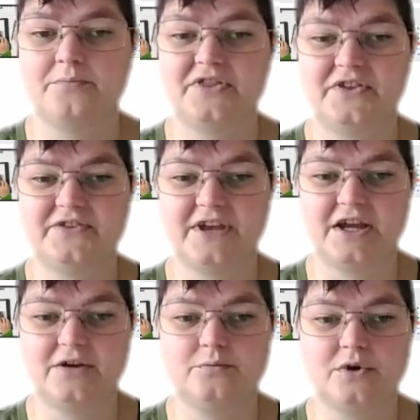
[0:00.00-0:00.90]
But the
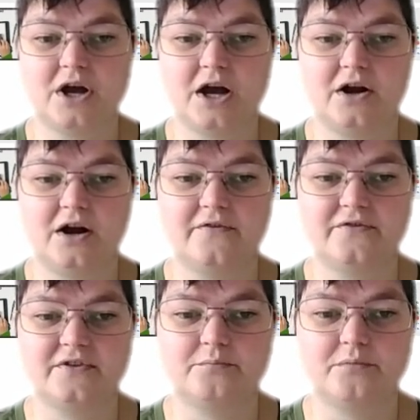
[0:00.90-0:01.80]
scan will cut
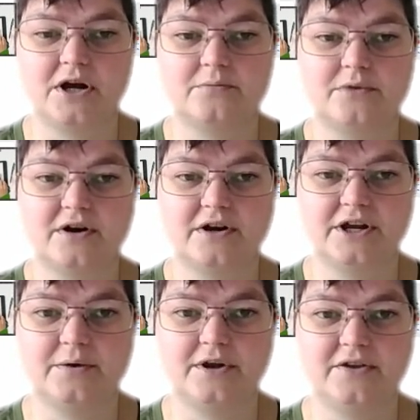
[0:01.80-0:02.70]
off this bottom part
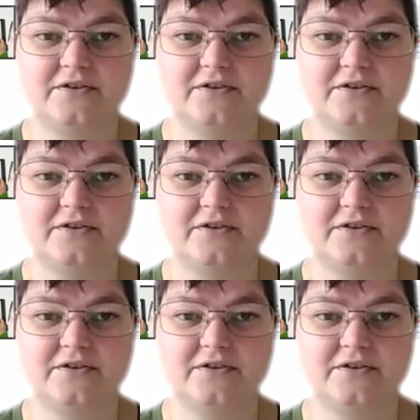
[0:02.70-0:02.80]
anyway,